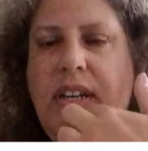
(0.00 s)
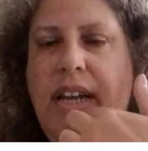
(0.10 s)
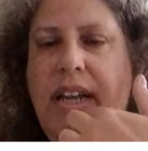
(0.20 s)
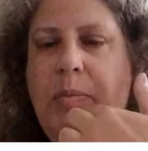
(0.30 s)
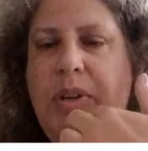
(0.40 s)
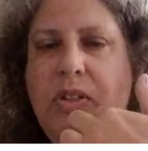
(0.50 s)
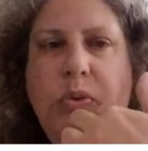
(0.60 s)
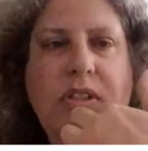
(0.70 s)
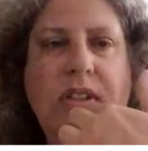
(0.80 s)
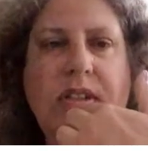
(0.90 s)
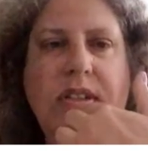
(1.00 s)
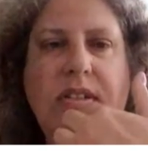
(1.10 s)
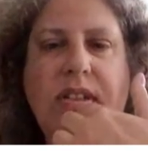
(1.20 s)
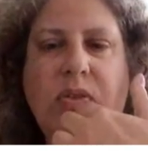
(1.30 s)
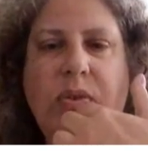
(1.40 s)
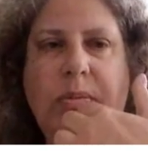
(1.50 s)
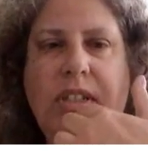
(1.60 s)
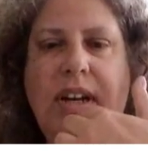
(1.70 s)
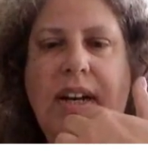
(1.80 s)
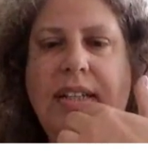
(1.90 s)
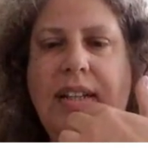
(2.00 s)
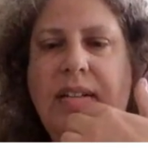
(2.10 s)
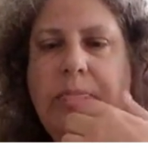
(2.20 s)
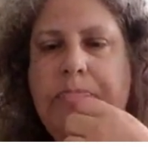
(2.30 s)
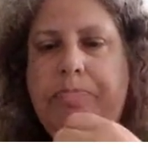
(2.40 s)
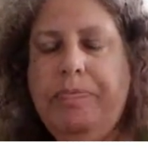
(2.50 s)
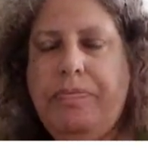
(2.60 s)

the n plus three statistics from the title.